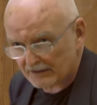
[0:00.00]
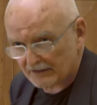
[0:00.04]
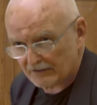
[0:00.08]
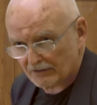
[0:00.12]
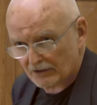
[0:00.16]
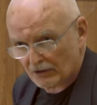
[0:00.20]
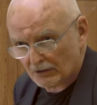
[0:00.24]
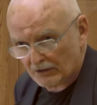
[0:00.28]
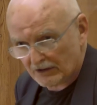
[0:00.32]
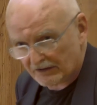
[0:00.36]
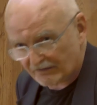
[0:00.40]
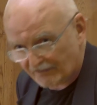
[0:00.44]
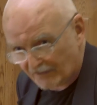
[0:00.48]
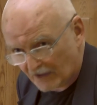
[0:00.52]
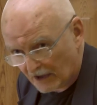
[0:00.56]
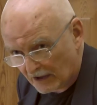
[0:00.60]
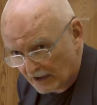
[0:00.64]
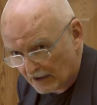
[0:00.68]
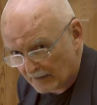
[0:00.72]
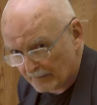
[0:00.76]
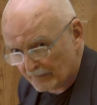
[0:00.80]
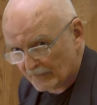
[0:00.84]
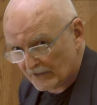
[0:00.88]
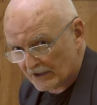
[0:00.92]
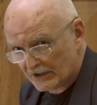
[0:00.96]
of your
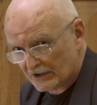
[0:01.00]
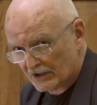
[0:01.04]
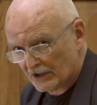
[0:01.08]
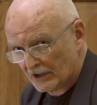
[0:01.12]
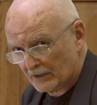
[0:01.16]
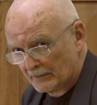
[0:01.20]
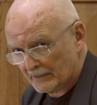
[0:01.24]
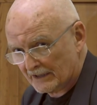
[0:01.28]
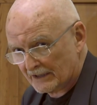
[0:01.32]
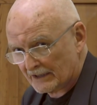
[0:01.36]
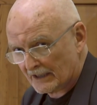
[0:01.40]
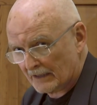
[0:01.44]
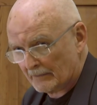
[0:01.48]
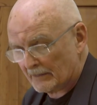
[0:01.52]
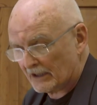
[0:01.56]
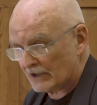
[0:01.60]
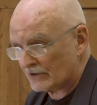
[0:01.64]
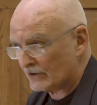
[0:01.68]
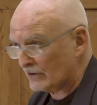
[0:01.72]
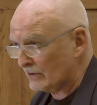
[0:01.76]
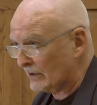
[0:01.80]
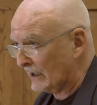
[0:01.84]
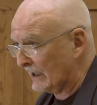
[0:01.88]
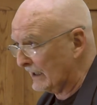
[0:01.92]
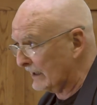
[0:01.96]
farm determines how
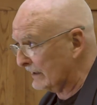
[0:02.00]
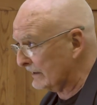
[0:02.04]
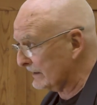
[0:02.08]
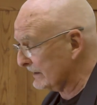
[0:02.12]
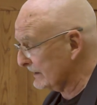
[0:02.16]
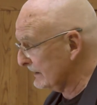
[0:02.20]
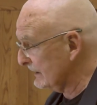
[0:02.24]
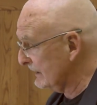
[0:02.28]
much you get.